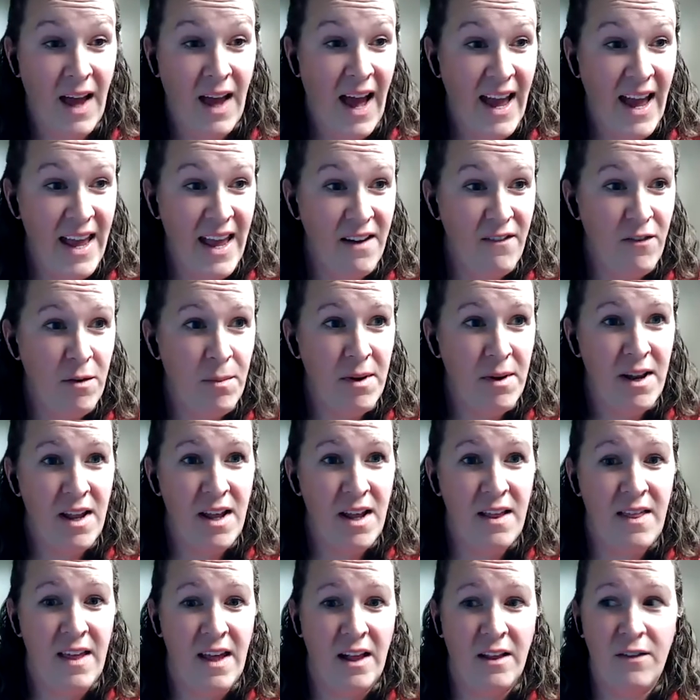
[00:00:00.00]
Hi,
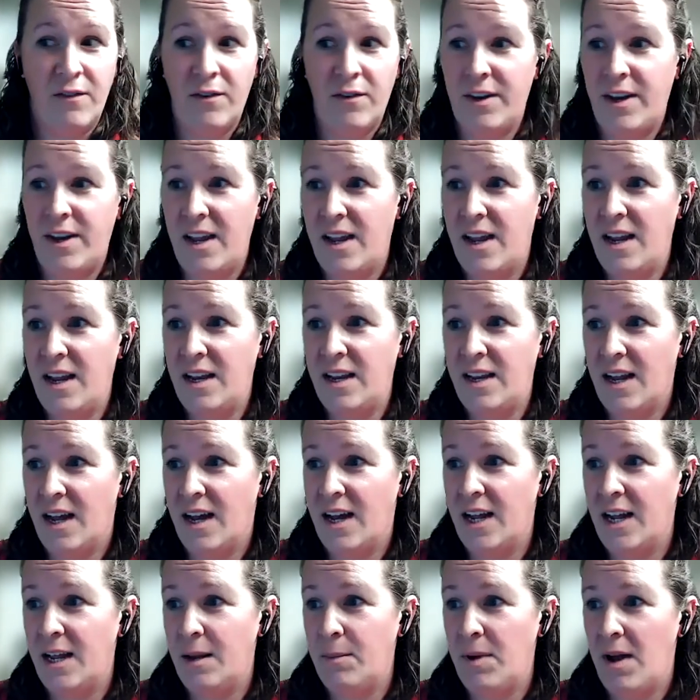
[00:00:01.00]
everybody. Thanks for taking
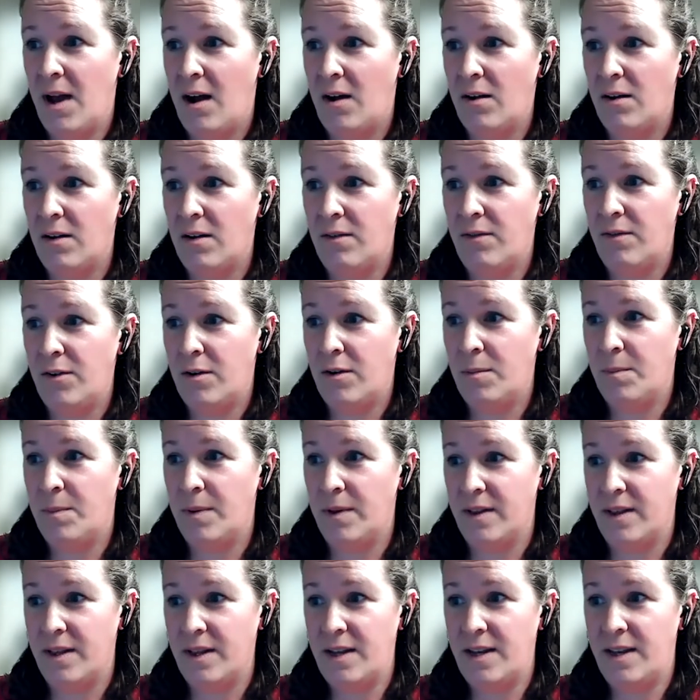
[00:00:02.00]
time out of your
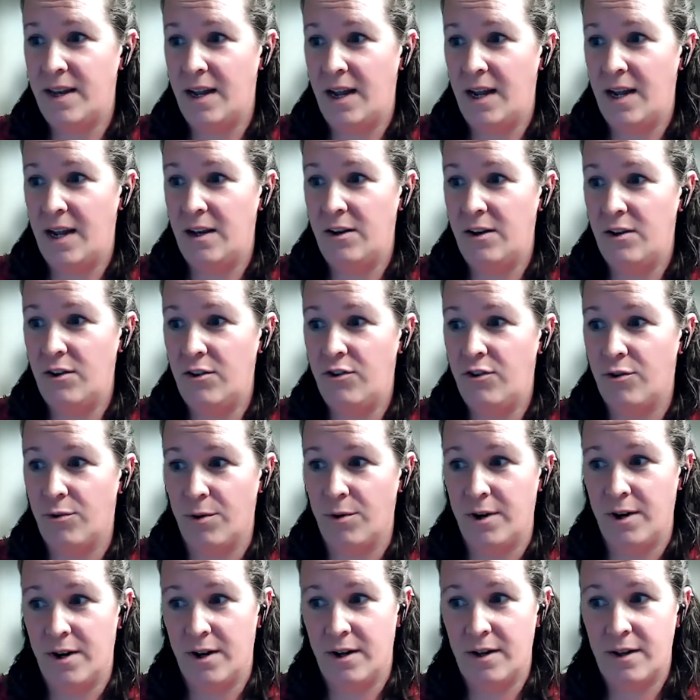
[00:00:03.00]
busy day to
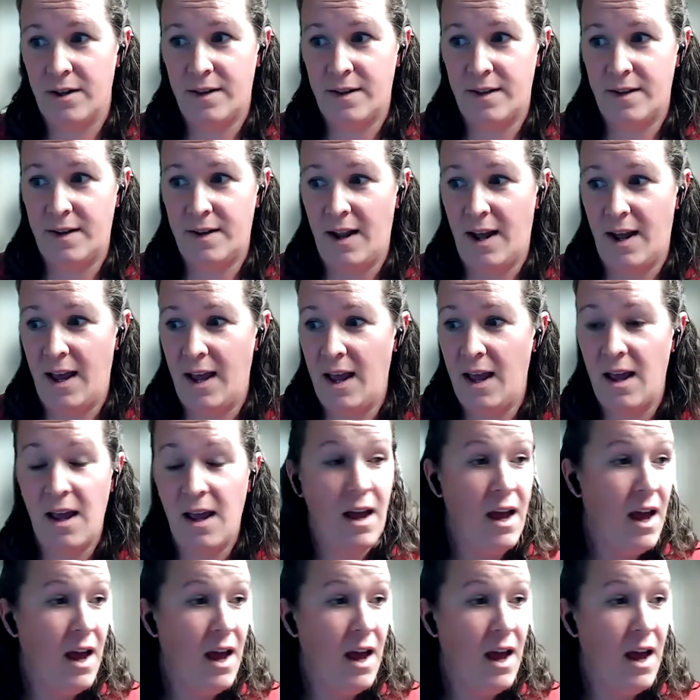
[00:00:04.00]
join us today.